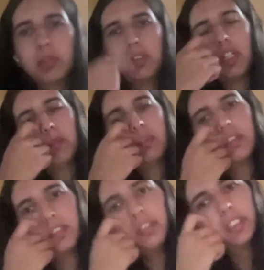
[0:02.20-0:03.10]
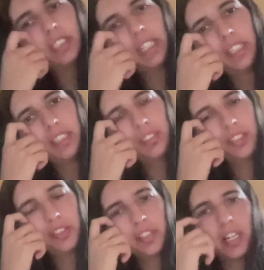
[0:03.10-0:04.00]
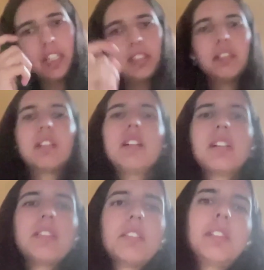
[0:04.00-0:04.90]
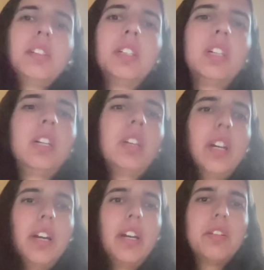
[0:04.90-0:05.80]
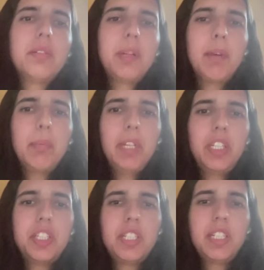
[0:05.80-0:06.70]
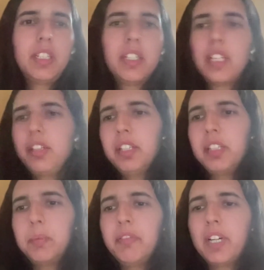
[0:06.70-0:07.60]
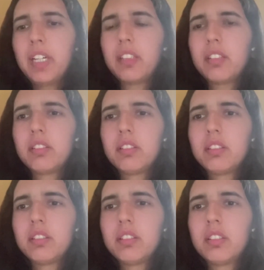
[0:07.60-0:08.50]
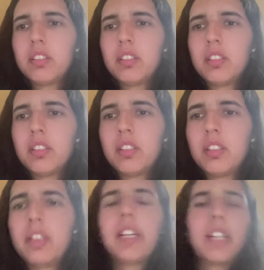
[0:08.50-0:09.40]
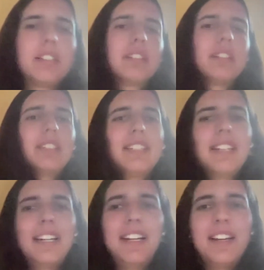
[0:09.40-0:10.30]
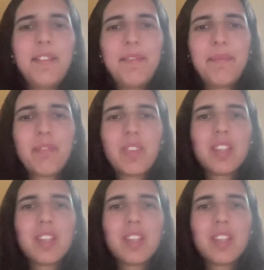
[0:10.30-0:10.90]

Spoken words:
but I'm currently in the UK, in Lancaster, doing my PhD. Can you hear me fine? Okay. Um,